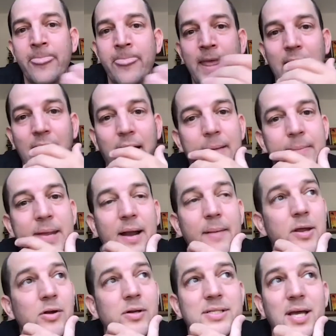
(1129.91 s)
And I mean, I'm
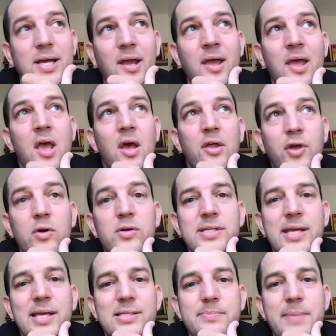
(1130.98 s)
here to tell you, those
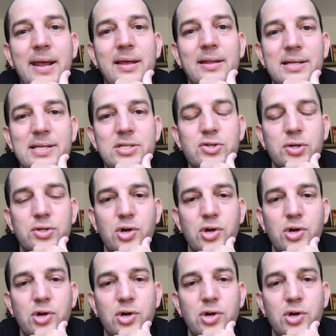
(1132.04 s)
kids making the district